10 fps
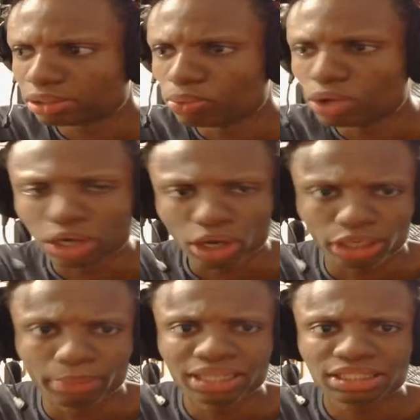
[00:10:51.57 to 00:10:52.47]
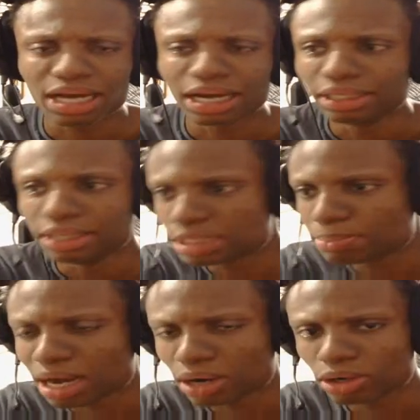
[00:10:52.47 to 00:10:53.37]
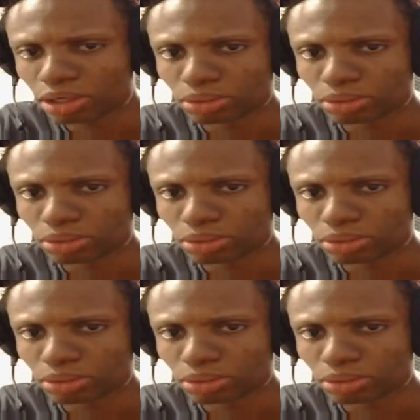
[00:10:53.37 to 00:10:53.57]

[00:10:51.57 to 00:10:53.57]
Word document, and this blank